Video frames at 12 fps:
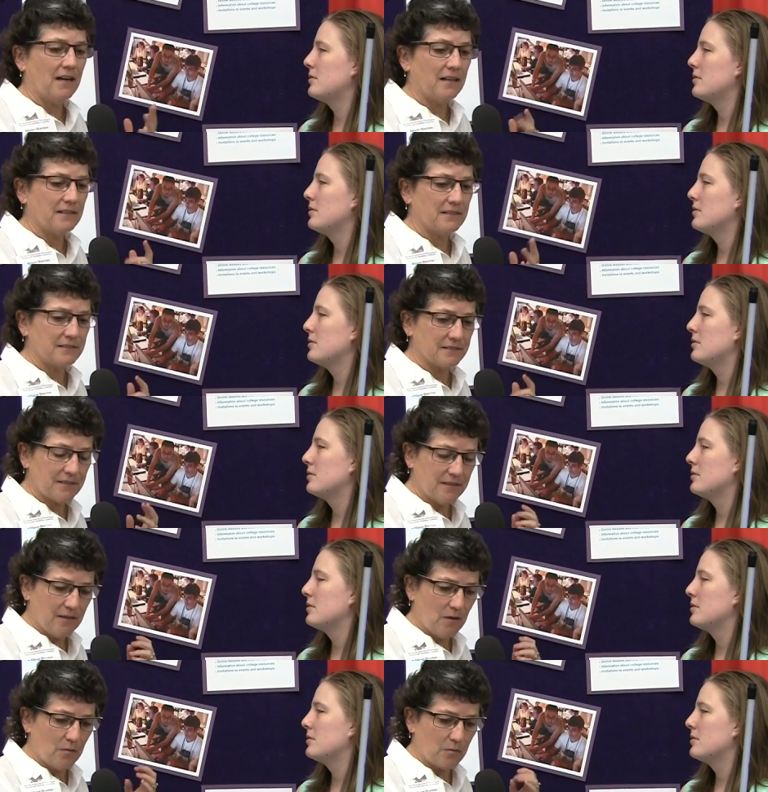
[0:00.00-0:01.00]
Speaker 1: uh
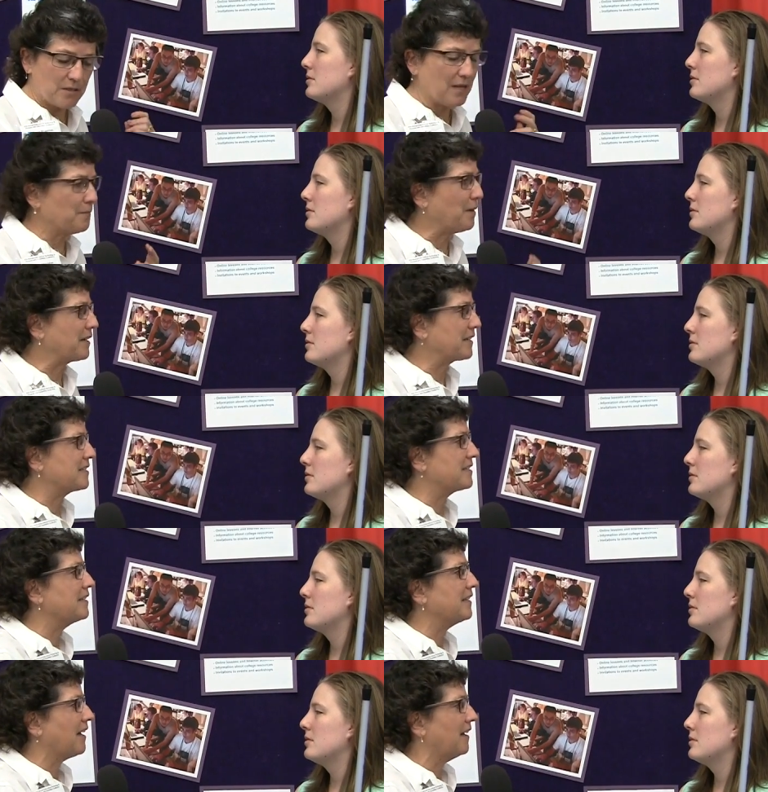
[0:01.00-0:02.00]
oh Santa Monica
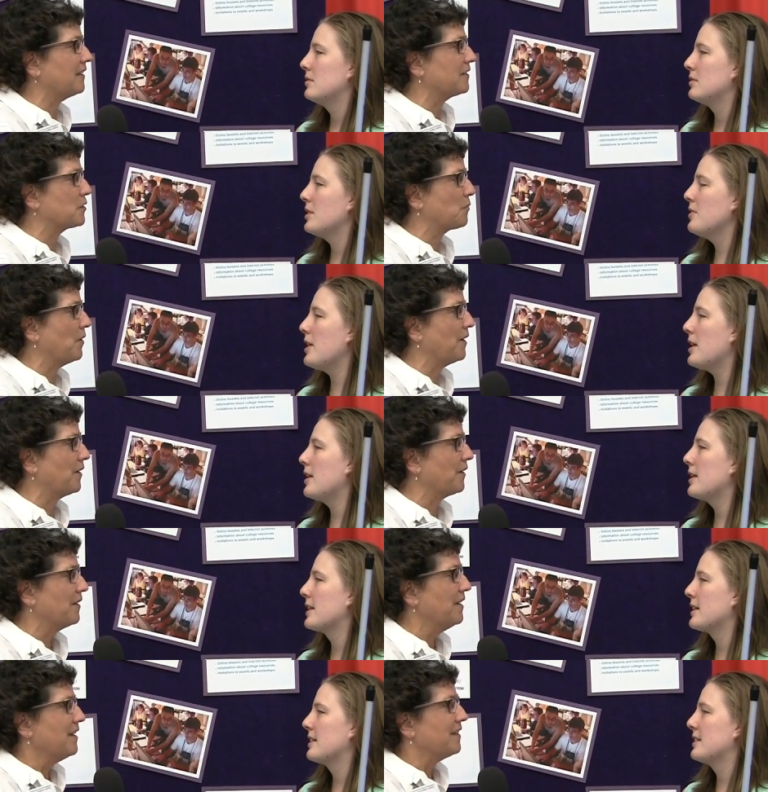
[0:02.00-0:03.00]
City College,
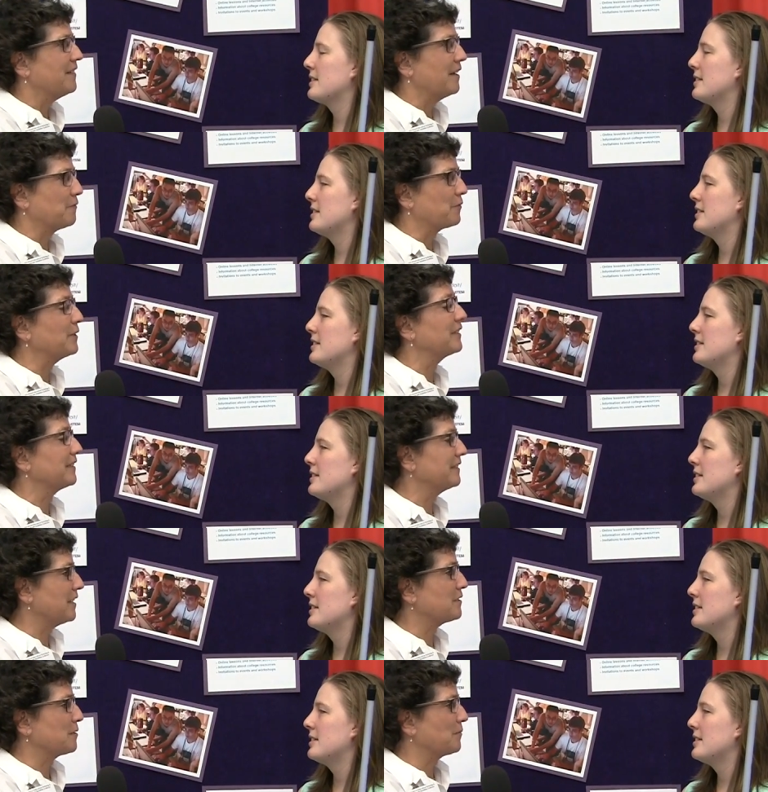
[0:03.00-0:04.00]
where they've really
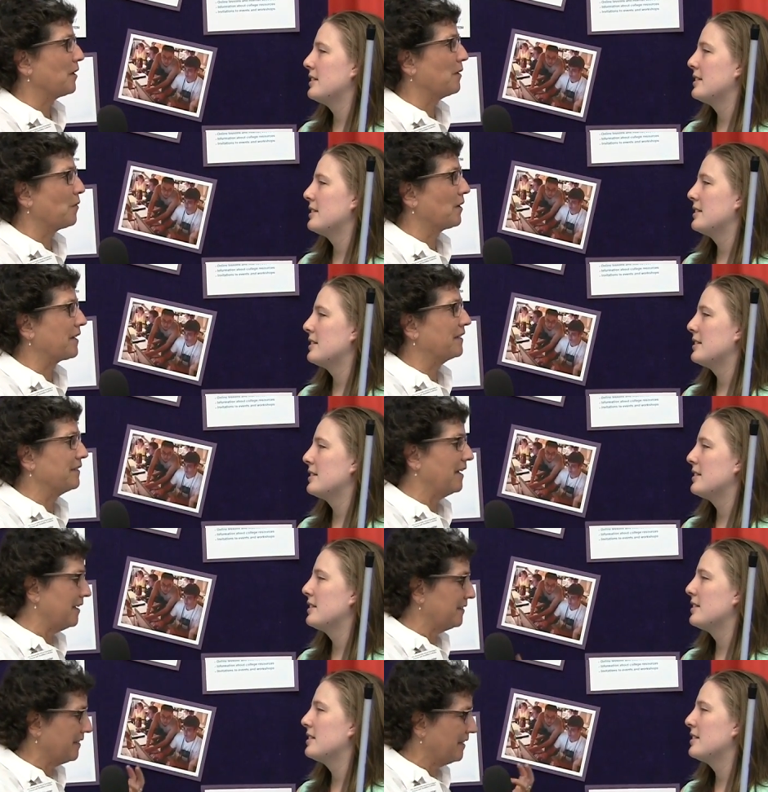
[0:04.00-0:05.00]
done some great work at,
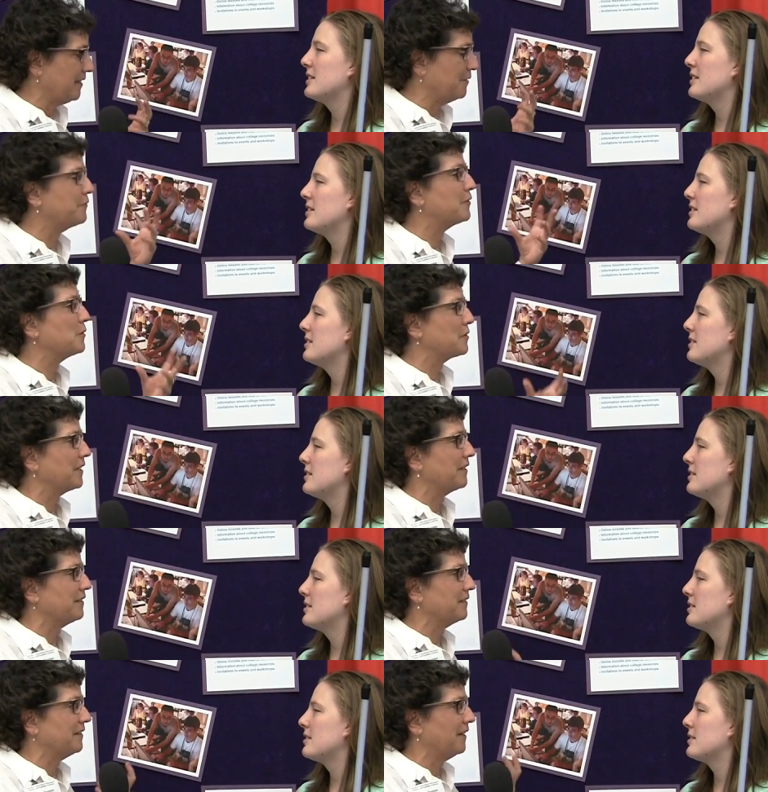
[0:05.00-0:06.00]
at infusing,
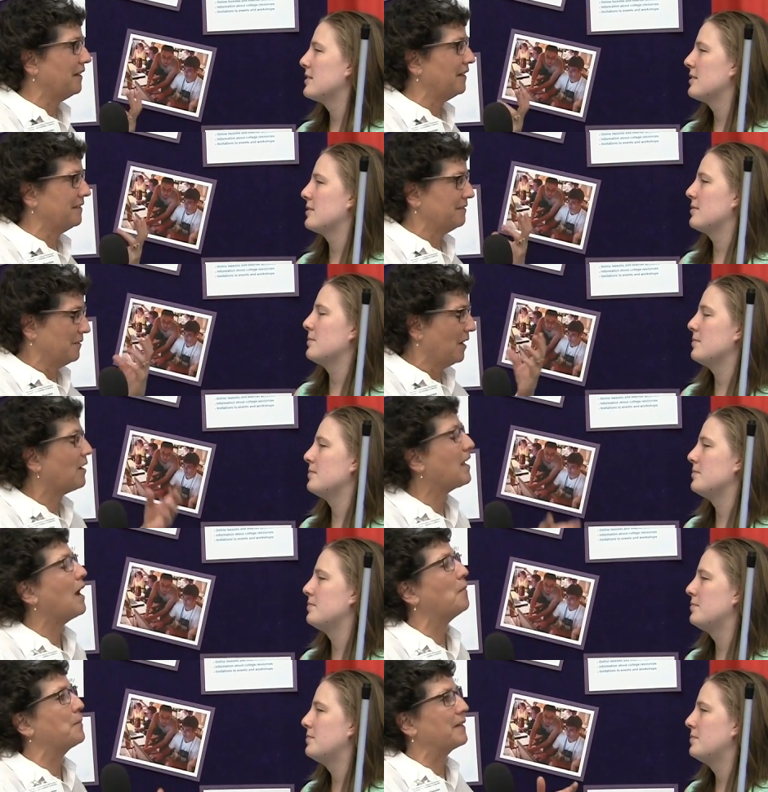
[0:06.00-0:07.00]
uh, uh,
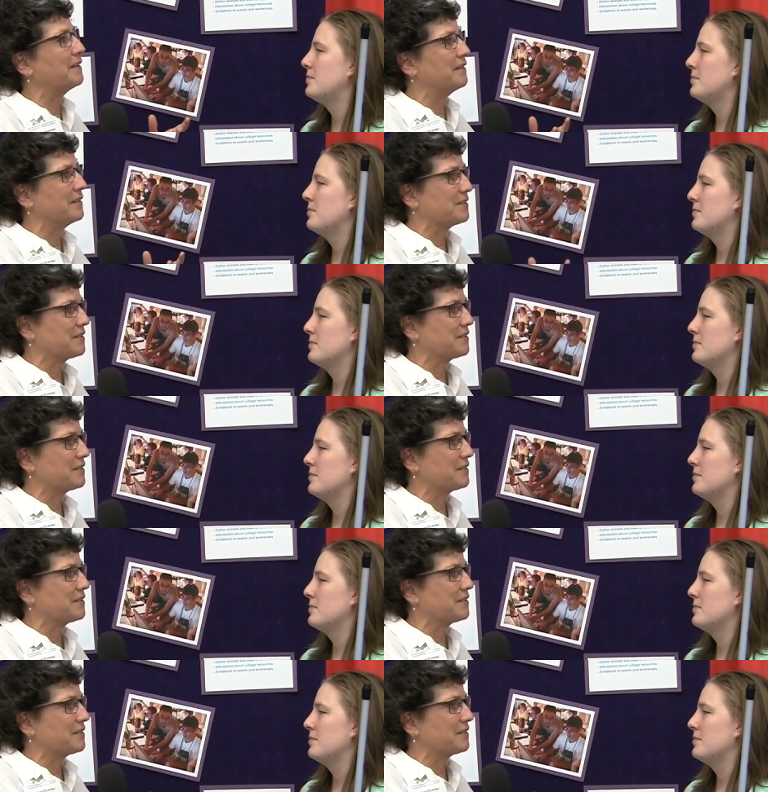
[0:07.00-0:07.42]
helping the